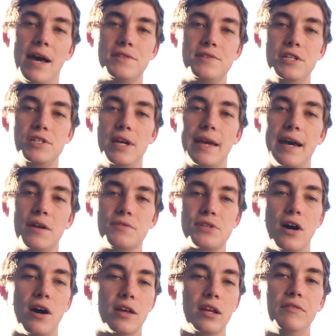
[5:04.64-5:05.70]
at CJ Couch
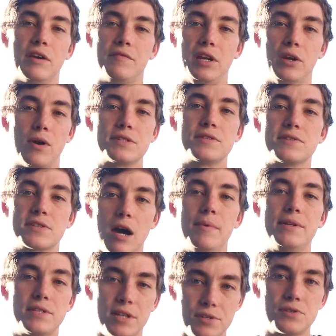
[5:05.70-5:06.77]
Talk, and if you have any questions,
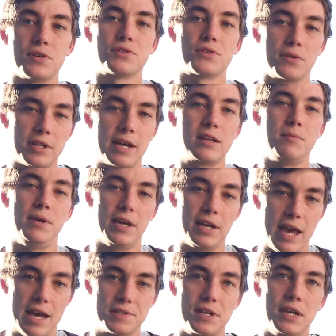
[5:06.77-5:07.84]
comments, insults, or would like to be a
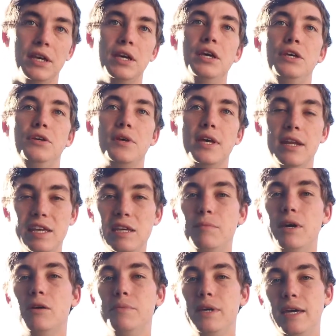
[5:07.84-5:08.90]
guest, you can
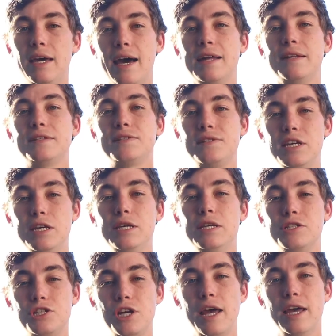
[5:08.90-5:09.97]
email me at
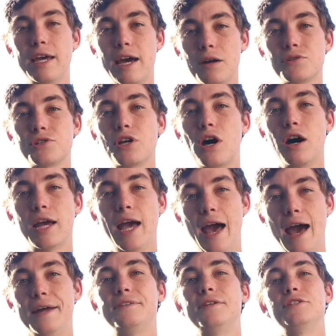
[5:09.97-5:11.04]

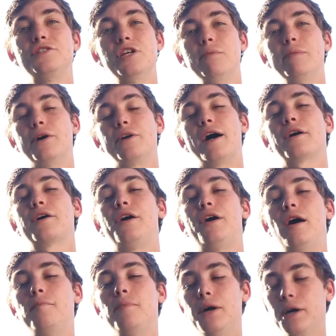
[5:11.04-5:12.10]

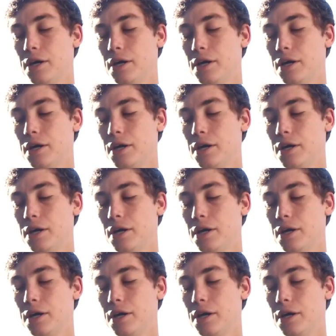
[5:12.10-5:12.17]
cjcouchtalk@gmail.com.